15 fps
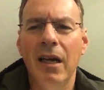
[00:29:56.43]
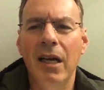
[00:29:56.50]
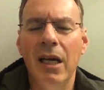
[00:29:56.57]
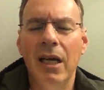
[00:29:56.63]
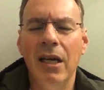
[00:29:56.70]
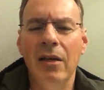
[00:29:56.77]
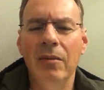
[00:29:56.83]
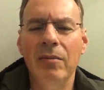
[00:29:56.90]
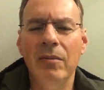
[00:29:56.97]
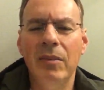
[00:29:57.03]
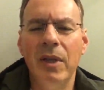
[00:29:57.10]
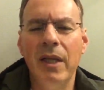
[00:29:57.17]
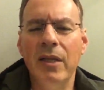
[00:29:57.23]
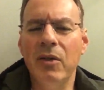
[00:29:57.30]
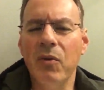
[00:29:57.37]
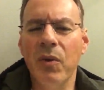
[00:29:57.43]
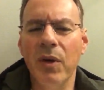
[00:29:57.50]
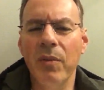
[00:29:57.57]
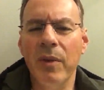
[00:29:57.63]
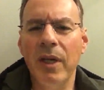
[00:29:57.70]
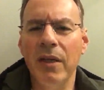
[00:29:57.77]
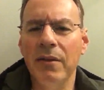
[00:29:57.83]
But that's one
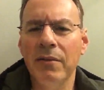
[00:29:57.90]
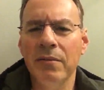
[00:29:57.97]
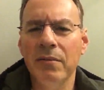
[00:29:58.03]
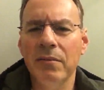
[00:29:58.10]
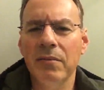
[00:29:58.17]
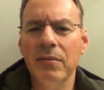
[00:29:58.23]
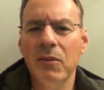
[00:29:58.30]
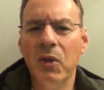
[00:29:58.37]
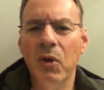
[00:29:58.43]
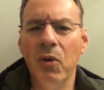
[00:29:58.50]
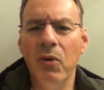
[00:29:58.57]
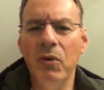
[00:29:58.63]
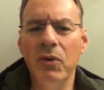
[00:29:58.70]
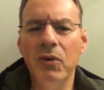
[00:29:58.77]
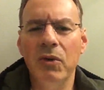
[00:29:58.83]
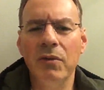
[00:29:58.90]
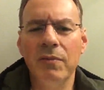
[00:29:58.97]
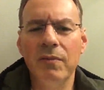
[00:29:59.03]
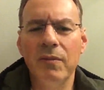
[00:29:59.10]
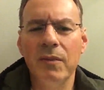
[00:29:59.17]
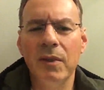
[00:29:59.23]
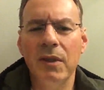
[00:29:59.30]
of my goals,
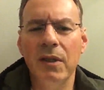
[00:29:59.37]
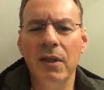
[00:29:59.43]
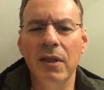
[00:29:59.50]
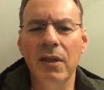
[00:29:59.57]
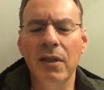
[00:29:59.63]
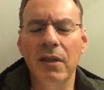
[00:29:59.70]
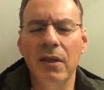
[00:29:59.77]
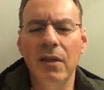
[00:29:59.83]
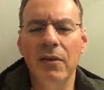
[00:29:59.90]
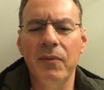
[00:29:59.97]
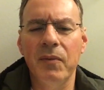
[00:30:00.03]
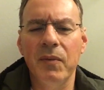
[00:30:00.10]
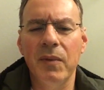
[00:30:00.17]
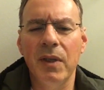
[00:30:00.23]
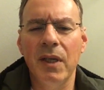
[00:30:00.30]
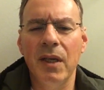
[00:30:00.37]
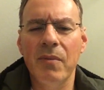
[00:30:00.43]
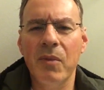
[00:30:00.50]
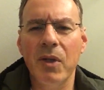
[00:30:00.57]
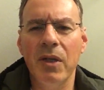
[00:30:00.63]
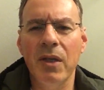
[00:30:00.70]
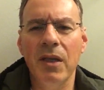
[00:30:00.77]
and I'm
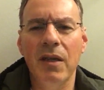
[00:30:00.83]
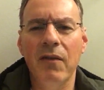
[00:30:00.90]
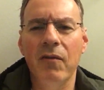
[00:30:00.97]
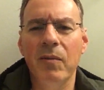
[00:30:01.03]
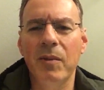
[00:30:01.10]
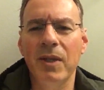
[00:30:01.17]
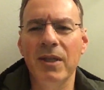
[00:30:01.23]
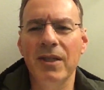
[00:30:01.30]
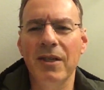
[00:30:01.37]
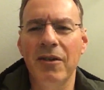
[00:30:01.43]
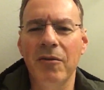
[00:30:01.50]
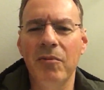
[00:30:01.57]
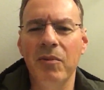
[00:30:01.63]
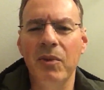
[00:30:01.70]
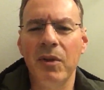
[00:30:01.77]
going to need everybody's help.